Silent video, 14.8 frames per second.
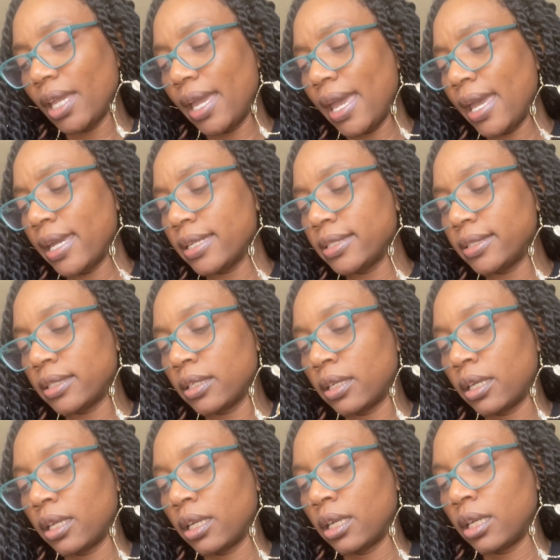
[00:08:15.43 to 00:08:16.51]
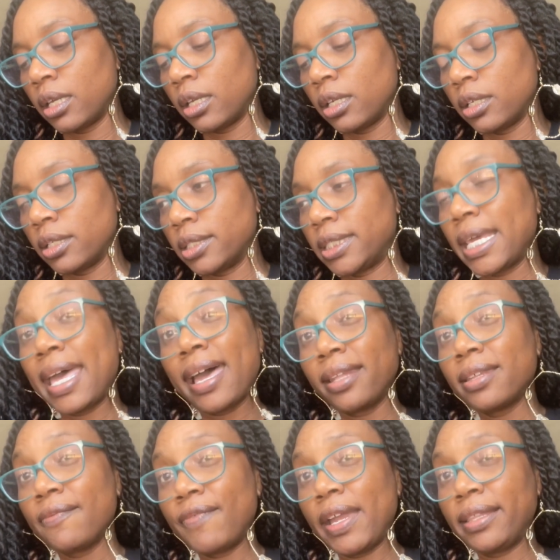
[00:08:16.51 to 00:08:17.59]
And to
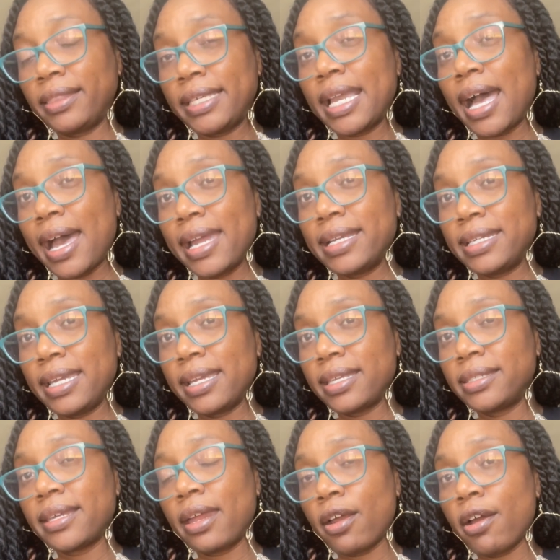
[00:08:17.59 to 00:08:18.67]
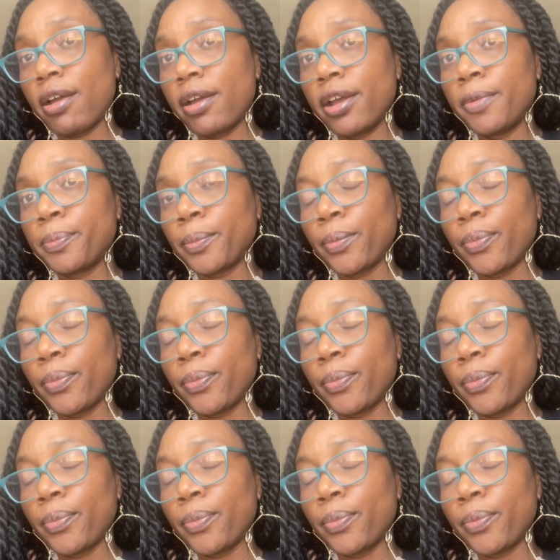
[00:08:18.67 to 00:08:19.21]
elevate the ideas that are